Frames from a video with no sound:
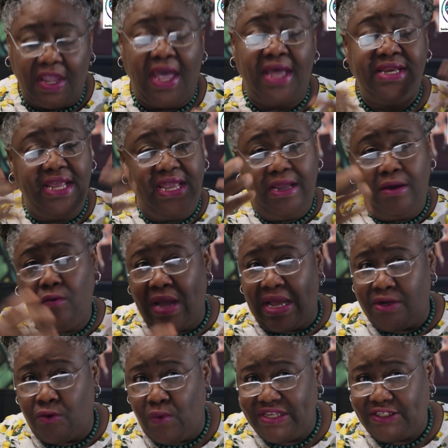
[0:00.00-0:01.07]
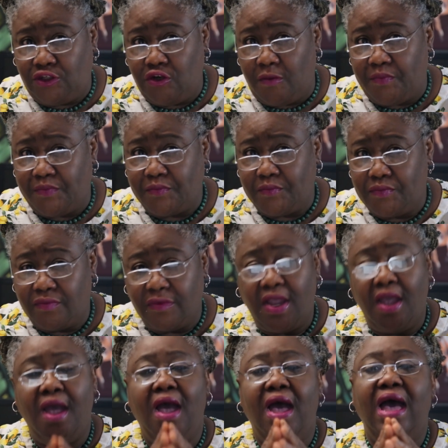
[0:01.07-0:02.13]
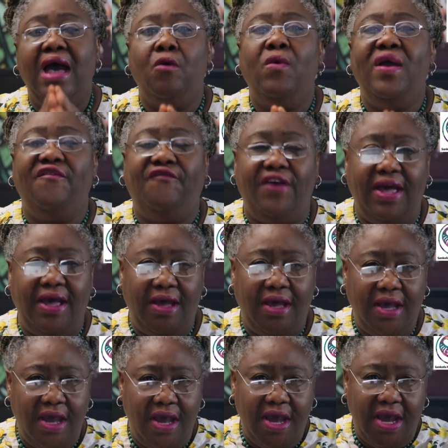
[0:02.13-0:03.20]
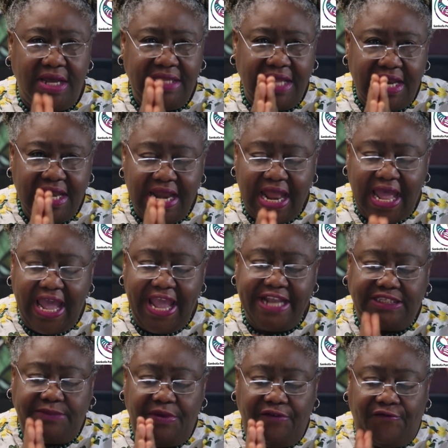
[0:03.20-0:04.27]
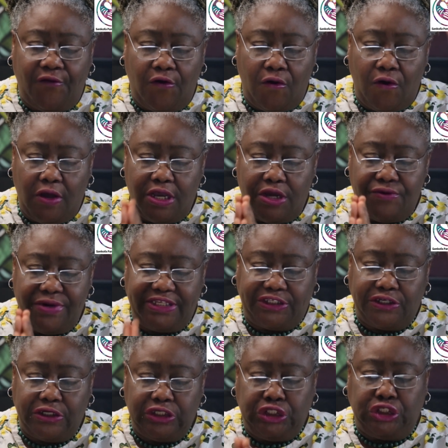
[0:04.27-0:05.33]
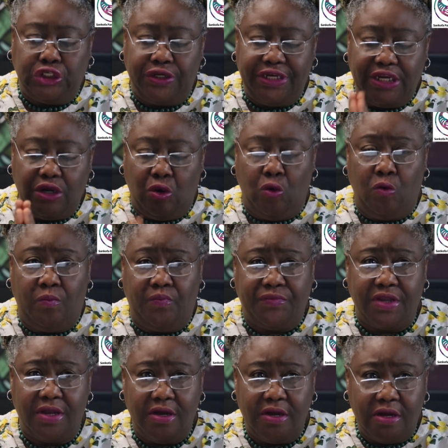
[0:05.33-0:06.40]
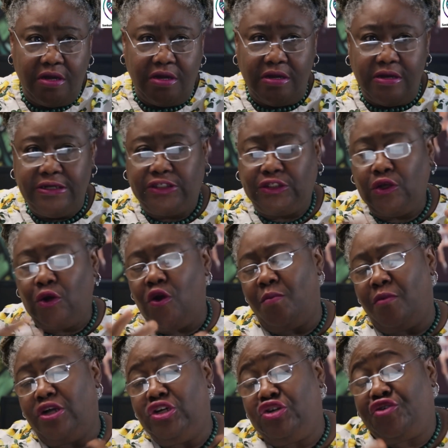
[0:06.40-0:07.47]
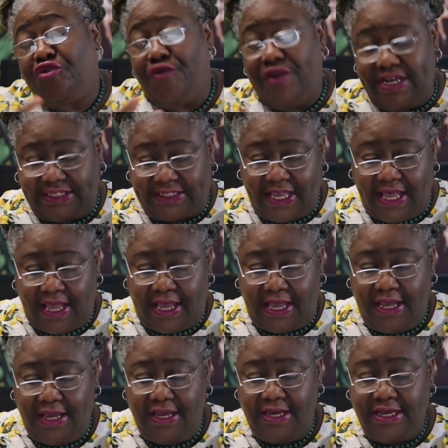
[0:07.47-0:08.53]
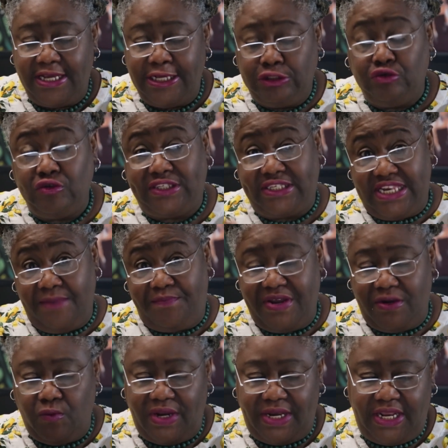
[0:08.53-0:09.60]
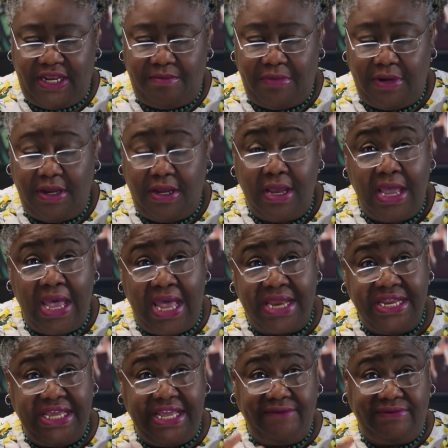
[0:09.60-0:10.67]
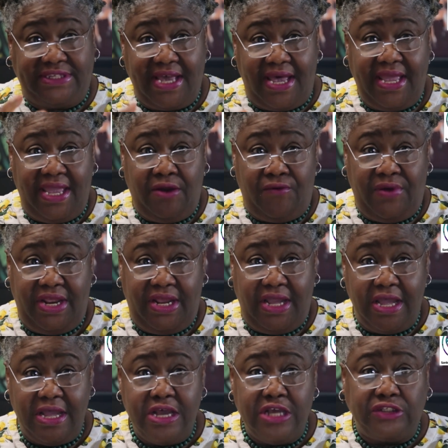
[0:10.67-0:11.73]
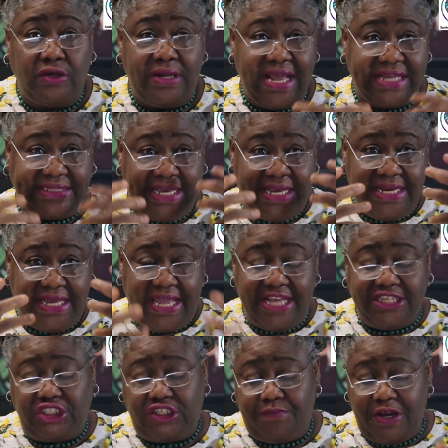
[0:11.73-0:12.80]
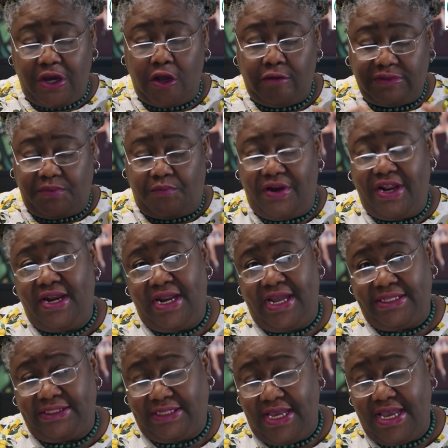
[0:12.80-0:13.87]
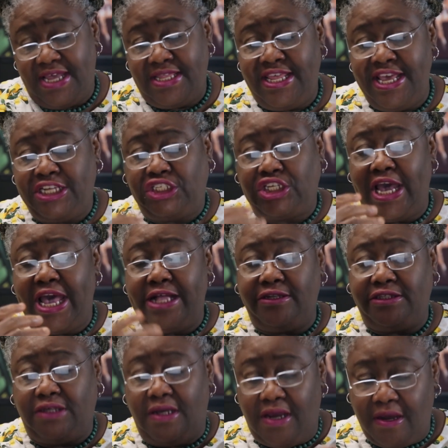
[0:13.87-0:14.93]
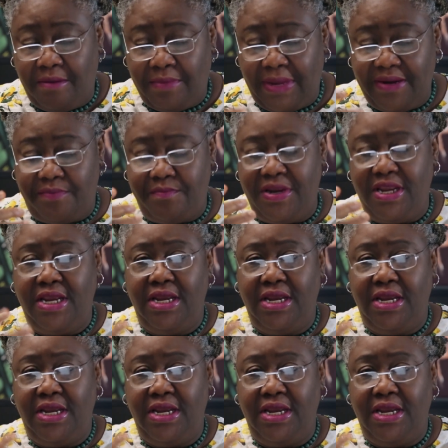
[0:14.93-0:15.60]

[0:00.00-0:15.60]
and wisdom. However, the night before her return journey home, Solomon tricks her into sleeping with him and gives her a ring so that in case she becomes pregnant, the child might